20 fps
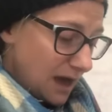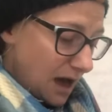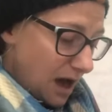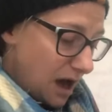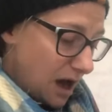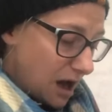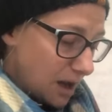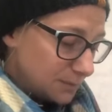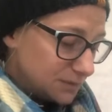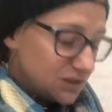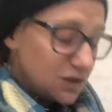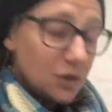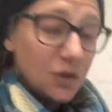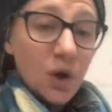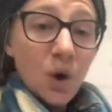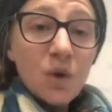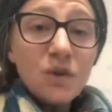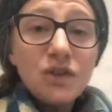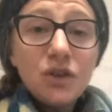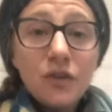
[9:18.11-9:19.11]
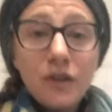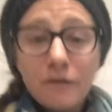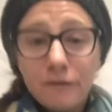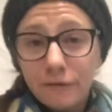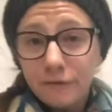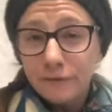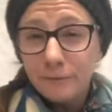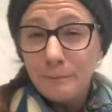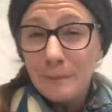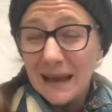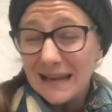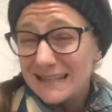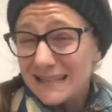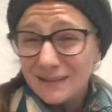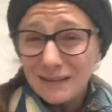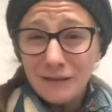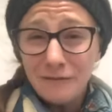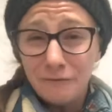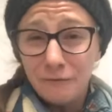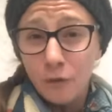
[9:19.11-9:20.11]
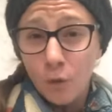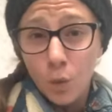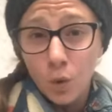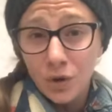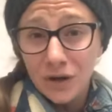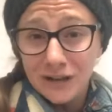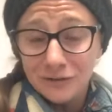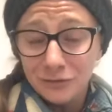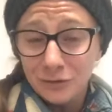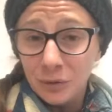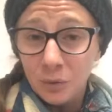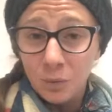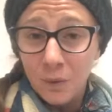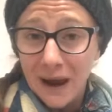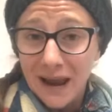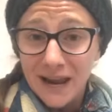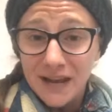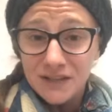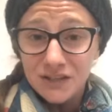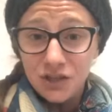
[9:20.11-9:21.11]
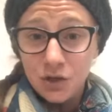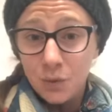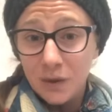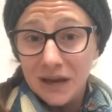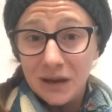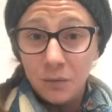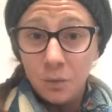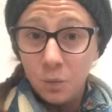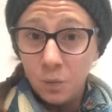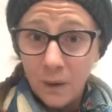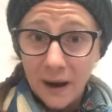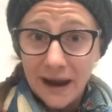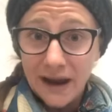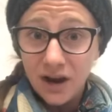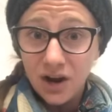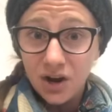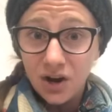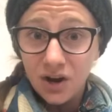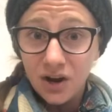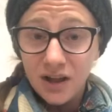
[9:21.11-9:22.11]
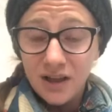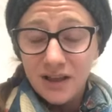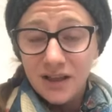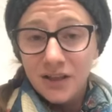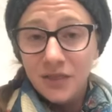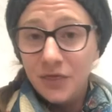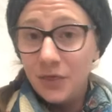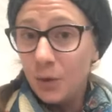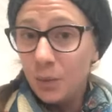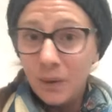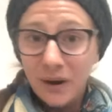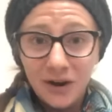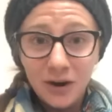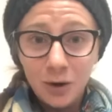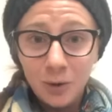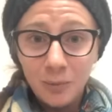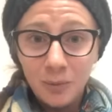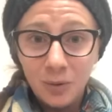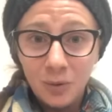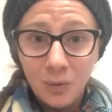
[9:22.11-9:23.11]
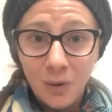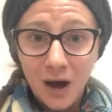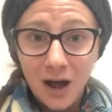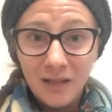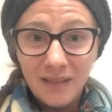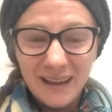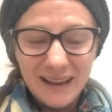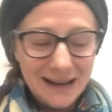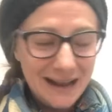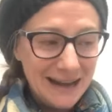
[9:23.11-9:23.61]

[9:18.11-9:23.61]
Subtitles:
So those are basically 4 different ways you can wear the wearable wallet.